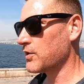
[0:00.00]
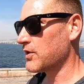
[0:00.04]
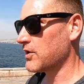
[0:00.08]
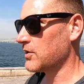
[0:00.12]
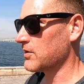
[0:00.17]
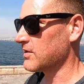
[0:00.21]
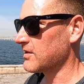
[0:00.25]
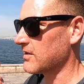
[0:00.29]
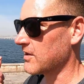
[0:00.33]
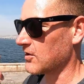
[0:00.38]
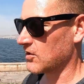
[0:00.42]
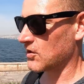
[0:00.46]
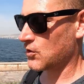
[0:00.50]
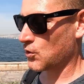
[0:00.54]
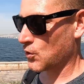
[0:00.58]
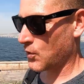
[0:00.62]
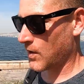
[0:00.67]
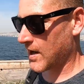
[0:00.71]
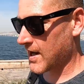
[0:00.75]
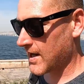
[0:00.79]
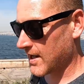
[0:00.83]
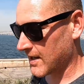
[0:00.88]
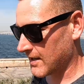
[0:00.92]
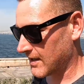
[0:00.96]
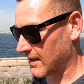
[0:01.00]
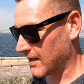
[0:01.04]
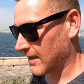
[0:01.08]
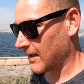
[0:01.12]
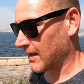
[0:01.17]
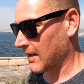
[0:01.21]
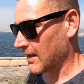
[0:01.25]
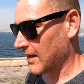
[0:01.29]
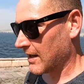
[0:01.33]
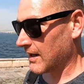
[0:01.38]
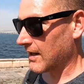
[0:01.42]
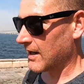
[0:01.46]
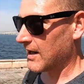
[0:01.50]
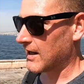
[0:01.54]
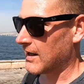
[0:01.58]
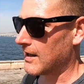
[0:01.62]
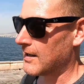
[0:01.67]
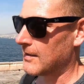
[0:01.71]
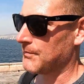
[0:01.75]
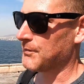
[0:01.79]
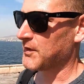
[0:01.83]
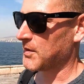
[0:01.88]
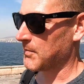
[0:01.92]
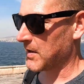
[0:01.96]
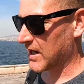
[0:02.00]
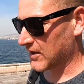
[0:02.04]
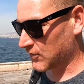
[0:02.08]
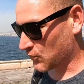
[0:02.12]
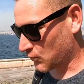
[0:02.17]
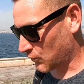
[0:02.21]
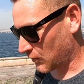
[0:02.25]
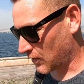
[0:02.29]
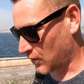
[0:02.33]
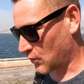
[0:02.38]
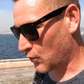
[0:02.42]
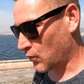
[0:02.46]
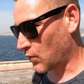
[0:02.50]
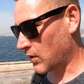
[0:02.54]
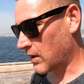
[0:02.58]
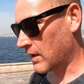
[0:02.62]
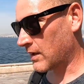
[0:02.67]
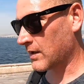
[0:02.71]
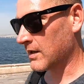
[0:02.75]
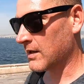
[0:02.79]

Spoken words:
There's the train, the metro,